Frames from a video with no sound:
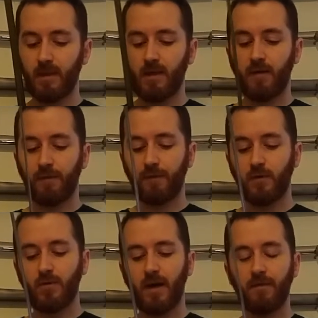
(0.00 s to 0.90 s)
If
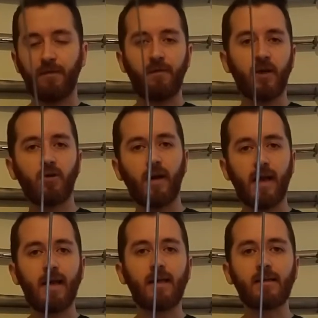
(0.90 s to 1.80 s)
you have a figure
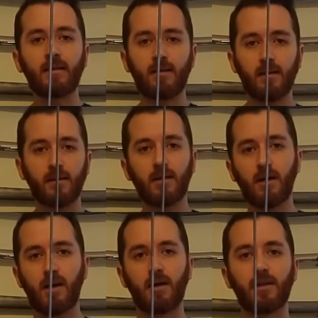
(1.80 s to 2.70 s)
8
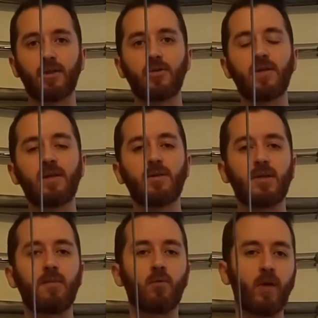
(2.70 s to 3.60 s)
guard, like you see in
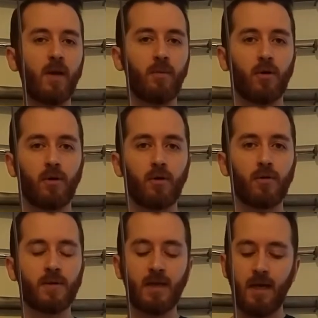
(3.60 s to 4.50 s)
some
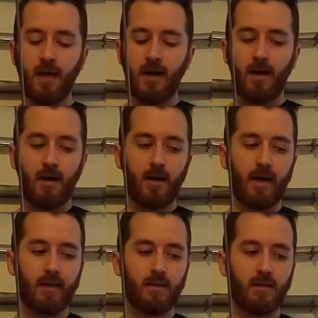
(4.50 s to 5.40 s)
rapiers
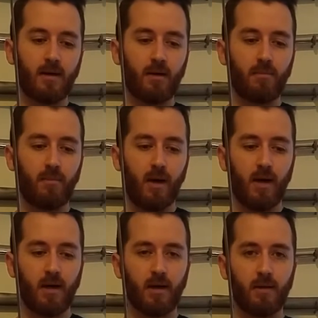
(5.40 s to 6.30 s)
and some
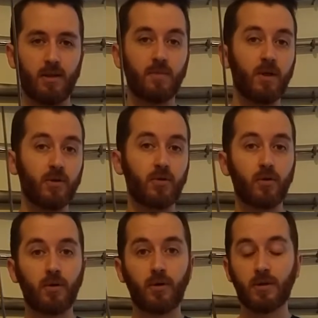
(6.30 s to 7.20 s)
small
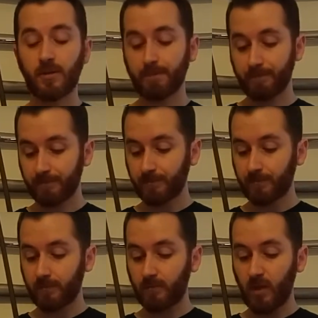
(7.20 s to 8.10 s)
swords,
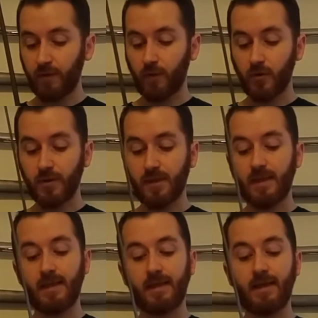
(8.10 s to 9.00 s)
of course,
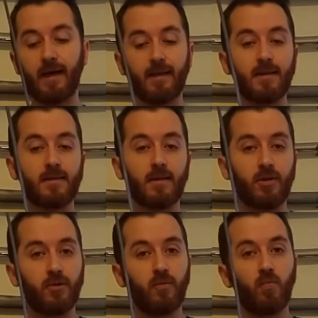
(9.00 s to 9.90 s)
the idea is
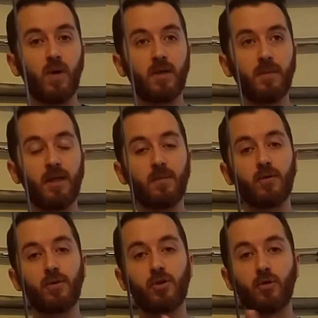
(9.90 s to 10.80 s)
that you want to be
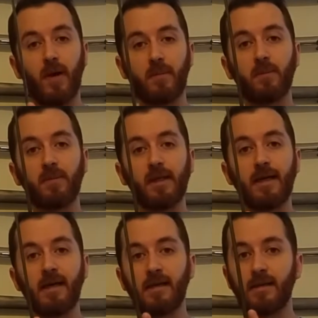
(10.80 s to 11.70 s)
able to trap a
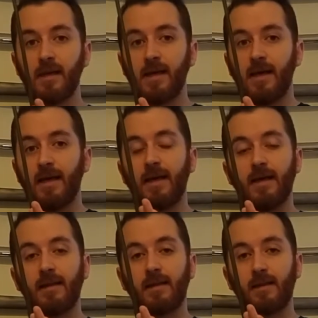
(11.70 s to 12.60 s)
blade
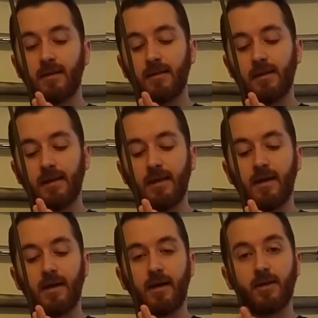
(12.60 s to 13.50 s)
in
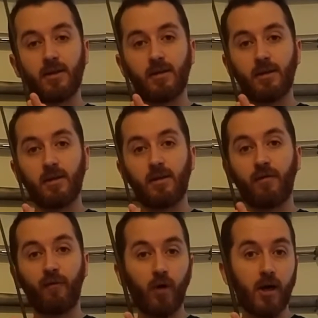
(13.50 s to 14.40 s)

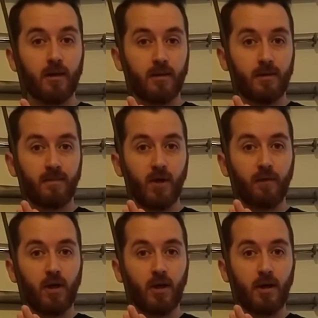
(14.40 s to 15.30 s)
the front
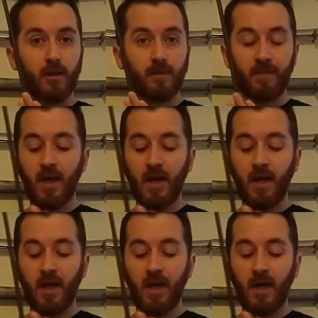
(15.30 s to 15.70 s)
of the guard.